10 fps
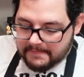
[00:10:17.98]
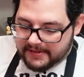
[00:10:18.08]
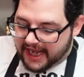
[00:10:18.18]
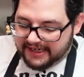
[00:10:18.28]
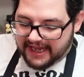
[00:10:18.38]

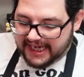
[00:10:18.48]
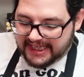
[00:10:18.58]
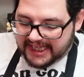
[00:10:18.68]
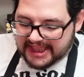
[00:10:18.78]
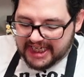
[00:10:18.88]
But
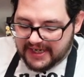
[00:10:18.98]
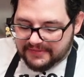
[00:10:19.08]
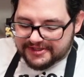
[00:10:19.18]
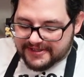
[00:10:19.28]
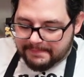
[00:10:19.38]
I think it
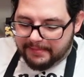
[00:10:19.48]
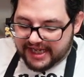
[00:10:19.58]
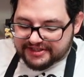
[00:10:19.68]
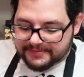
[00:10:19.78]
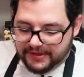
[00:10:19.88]
was the
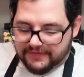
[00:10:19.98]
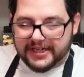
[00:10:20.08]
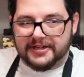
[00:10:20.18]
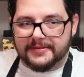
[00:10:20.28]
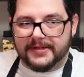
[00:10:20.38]
best move I
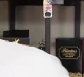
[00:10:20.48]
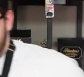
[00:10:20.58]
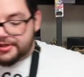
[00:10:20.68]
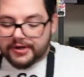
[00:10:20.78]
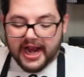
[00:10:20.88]
could have. Let's
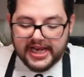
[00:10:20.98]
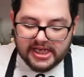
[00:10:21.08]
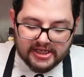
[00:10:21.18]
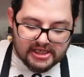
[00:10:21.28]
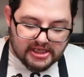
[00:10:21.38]
just try
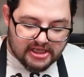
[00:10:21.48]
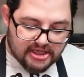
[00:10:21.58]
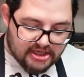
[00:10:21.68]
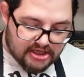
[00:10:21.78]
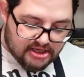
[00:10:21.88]

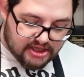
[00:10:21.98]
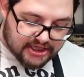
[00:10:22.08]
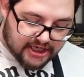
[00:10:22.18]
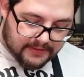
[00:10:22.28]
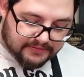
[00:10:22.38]
a
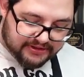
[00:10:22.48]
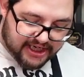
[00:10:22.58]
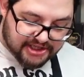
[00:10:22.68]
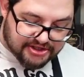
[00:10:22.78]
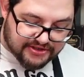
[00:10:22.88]
couple
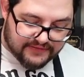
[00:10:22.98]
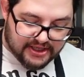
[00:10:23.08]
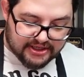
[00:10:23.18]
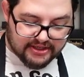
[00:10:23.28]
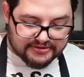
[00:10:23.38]
dashes of
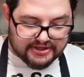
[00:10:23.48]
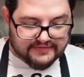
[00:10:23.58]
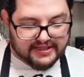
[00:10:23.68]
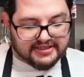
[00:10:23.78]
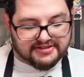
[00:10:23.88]
Indigo, see
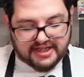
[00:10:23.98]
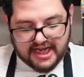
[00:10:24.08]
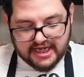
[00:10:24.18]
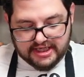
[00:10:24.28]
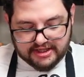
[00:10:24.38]
if that does
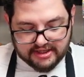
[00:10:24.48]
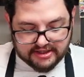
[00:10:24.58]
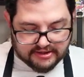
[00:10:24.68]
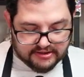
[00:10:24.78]
anything.